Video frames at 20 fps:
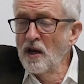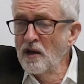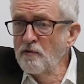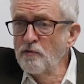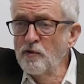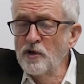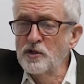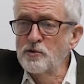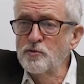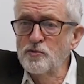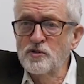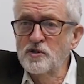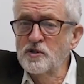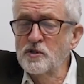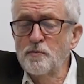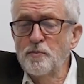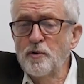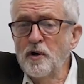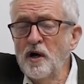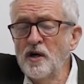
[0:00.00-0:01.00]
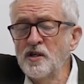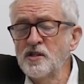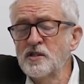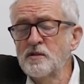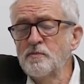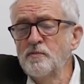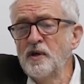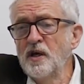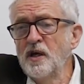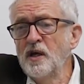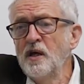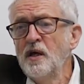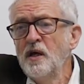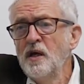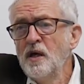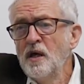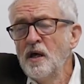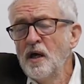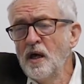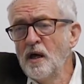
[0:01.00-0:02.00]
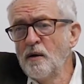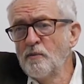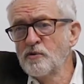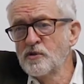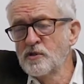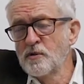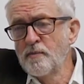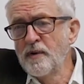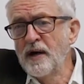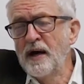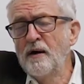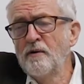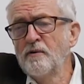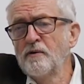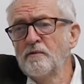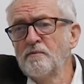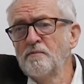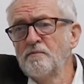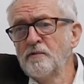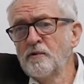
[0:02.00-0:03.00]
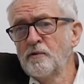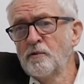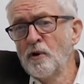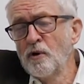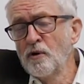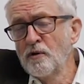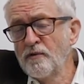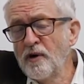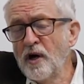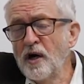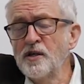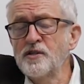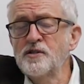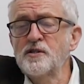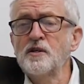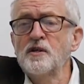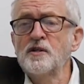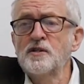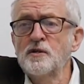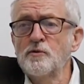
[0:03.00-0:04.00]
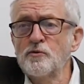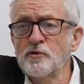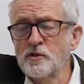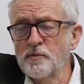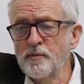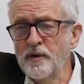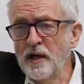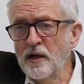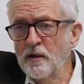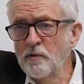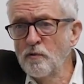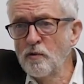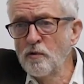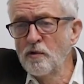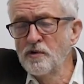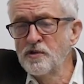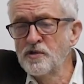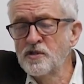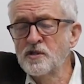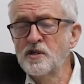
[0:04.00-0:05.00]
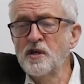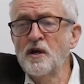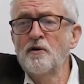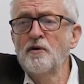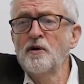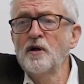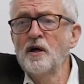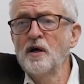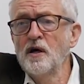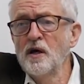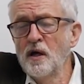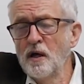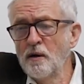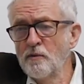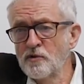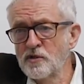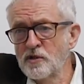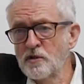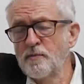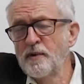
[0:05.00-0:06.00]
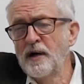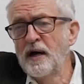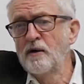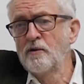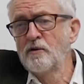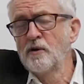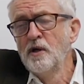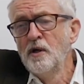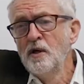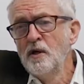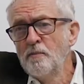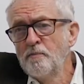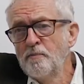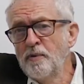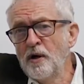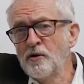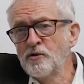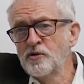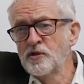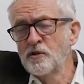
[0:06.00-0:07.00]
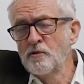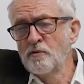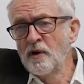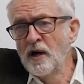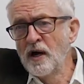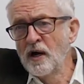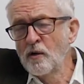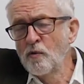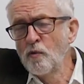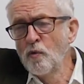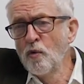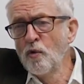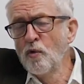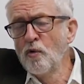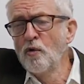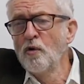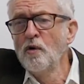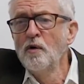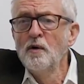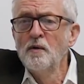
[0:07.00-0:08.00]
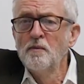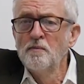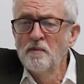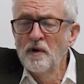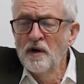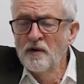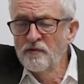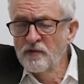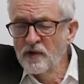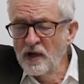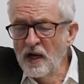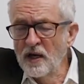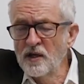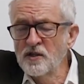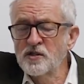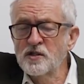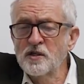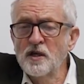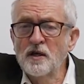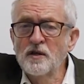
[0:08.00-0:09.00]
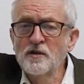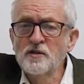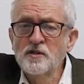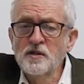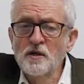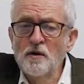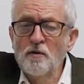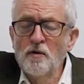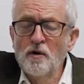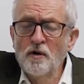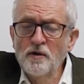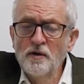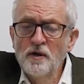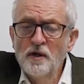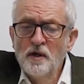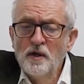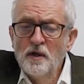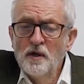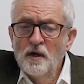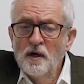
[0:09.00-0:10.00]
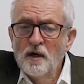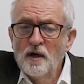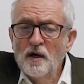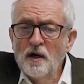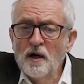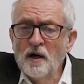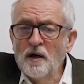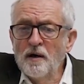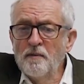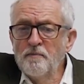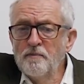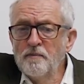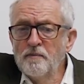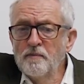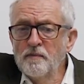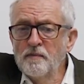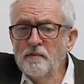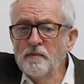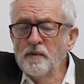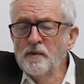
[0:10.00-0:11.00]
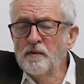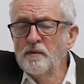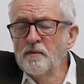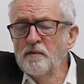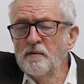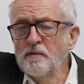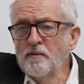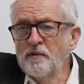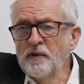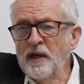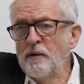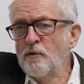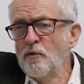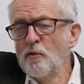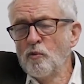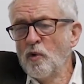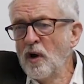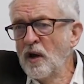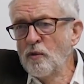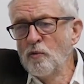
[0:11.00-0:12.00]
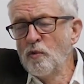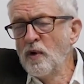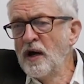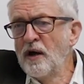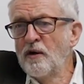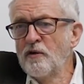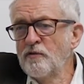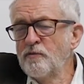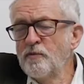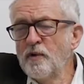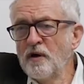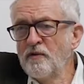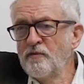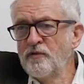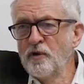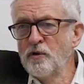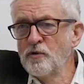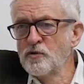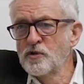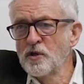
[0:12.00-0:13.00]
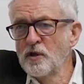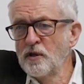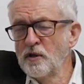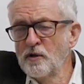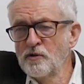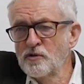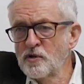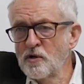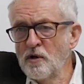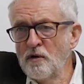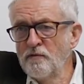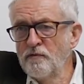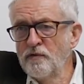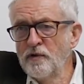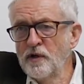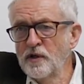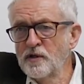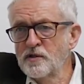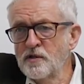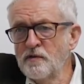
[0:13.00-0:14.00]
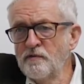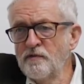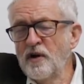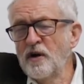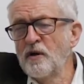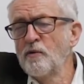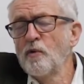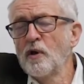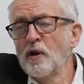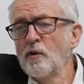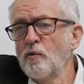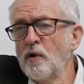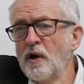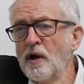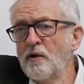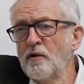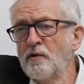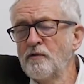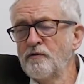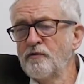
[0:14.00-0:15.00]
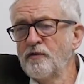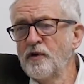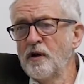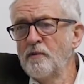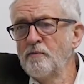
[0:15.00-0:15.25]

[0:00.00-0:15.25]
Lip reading: of which was a surprise to me. It was about the role of ISIS, it was about the war in Syria, it was about post-Iraq war, Afghanistan and so on. They were well aware of my views on those conflicts and very well aware of